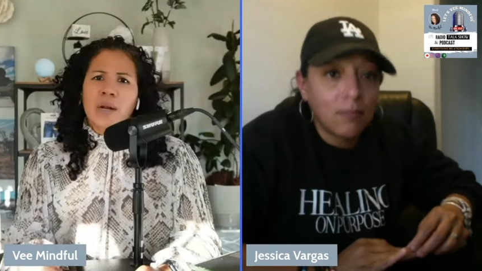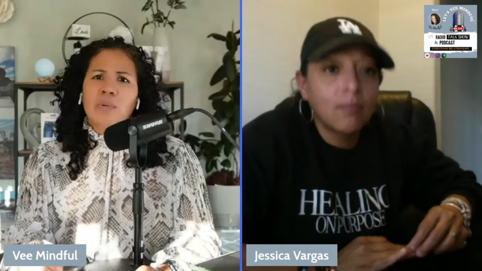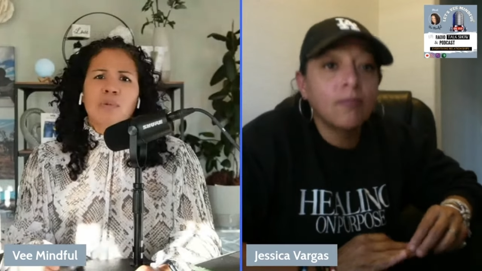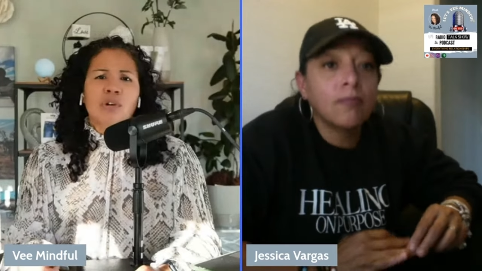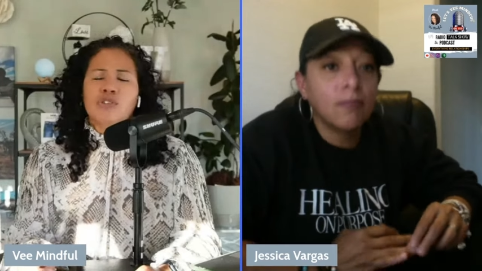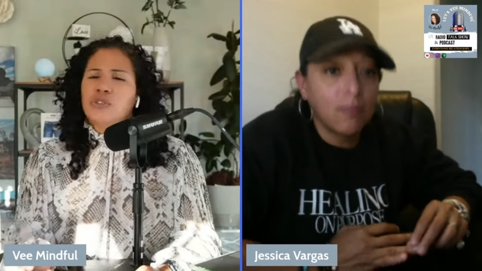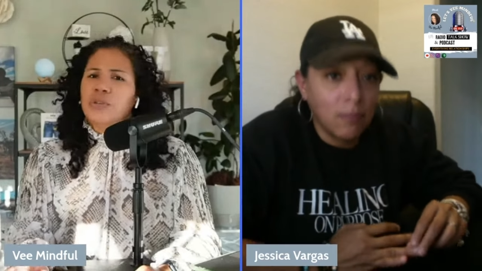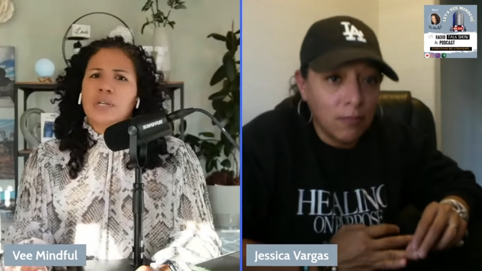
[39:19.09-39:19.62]
Speaker 1: mm-hmm.
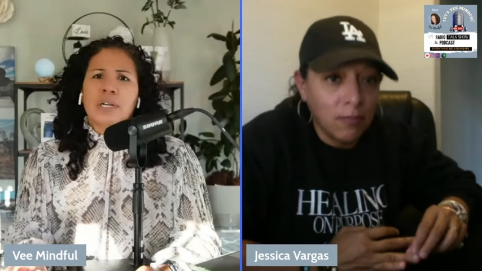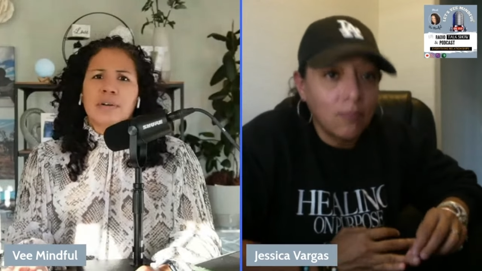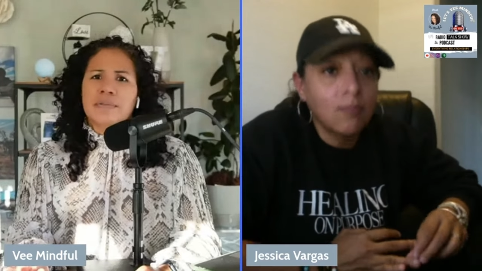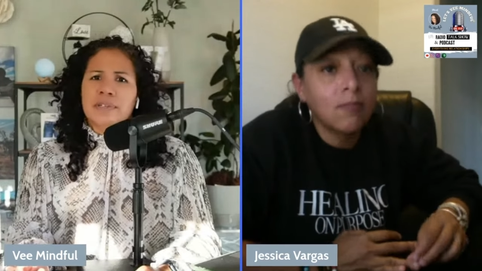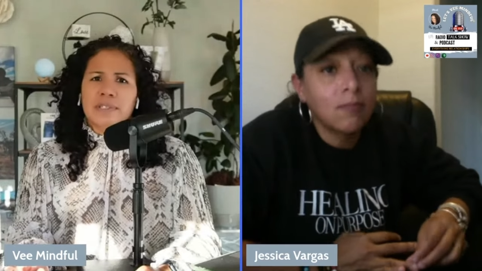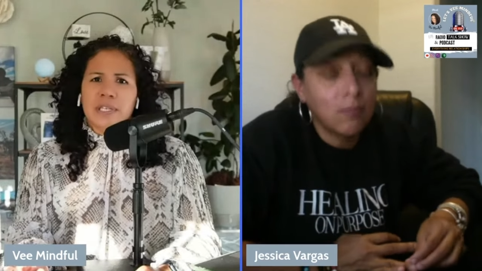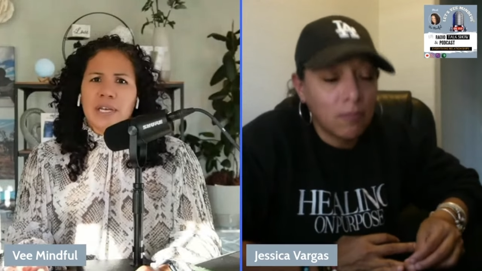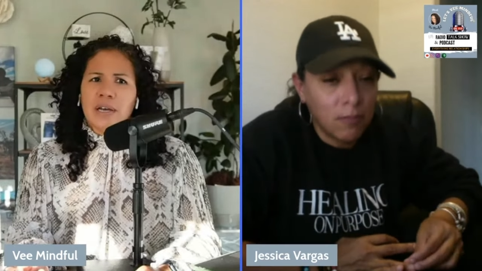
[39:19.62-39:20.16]
want you to love
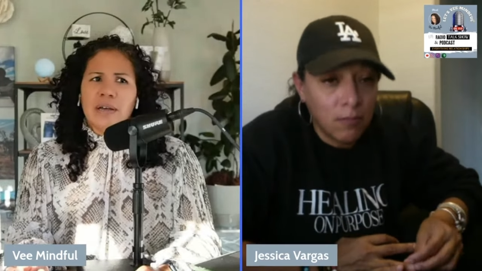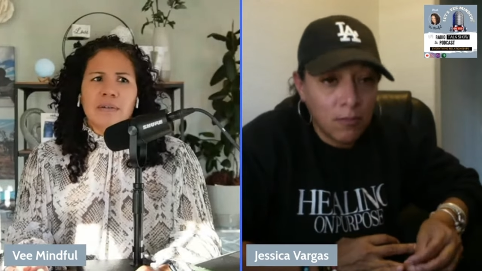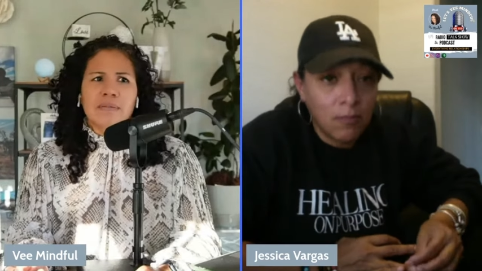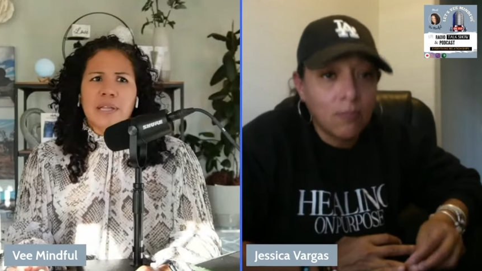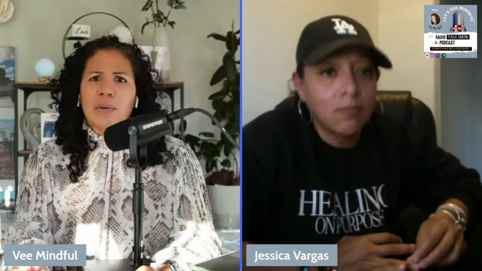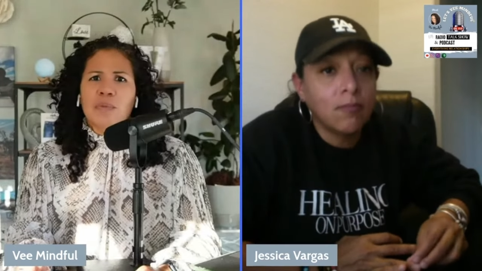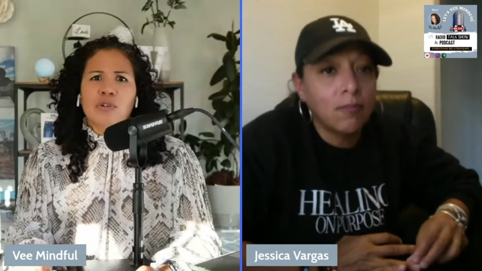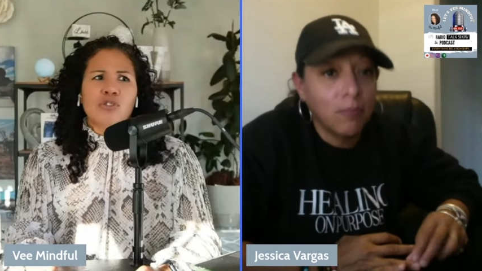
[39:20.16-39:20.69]
yourself. Mm-hmm.
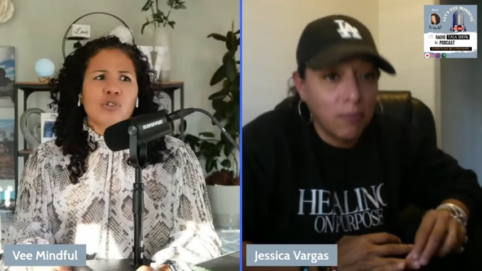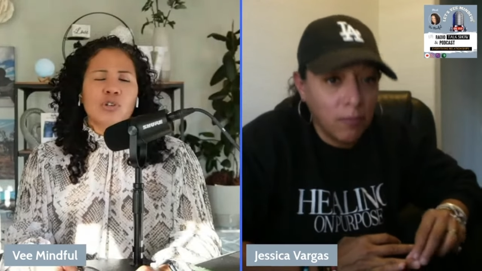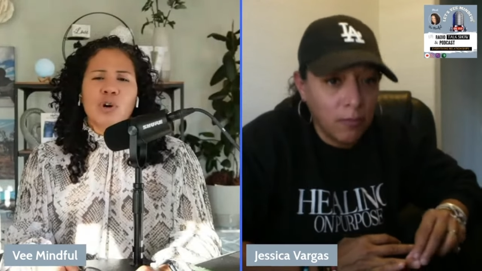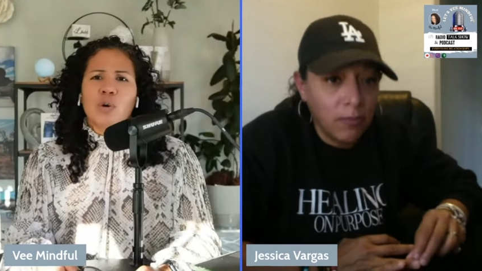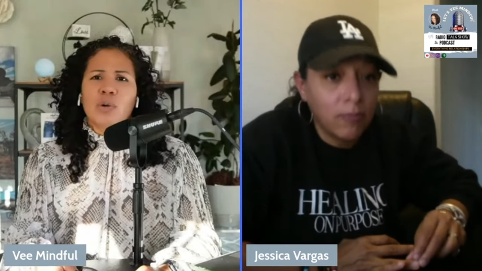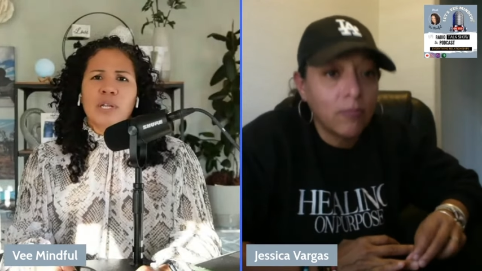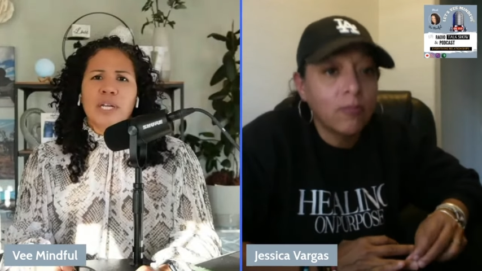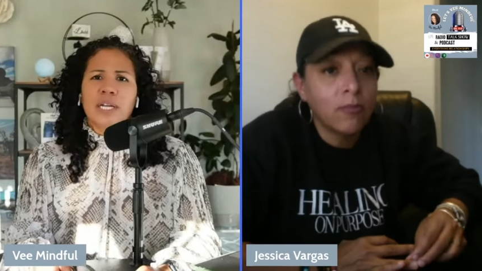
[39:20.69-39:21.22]
They want you to
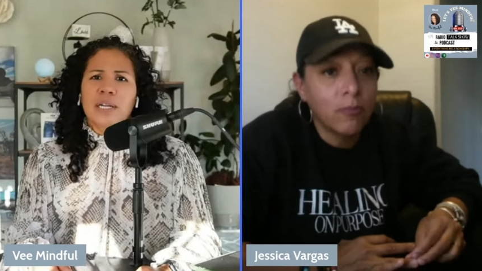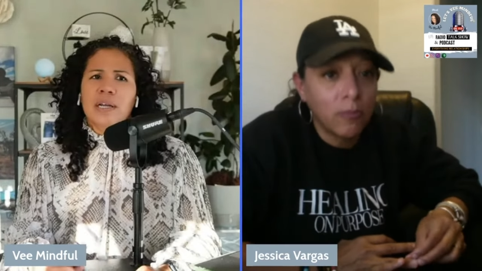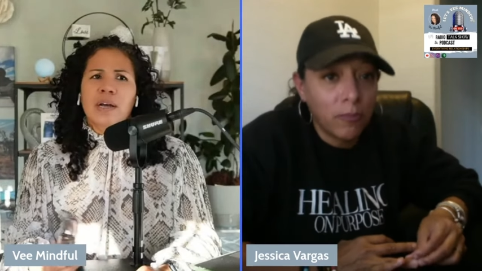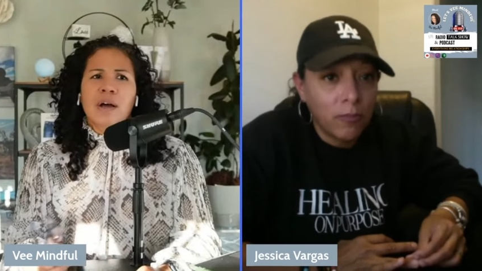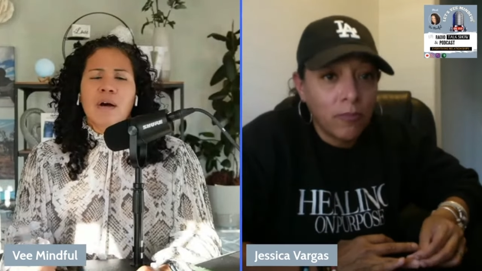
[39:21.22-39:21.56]
only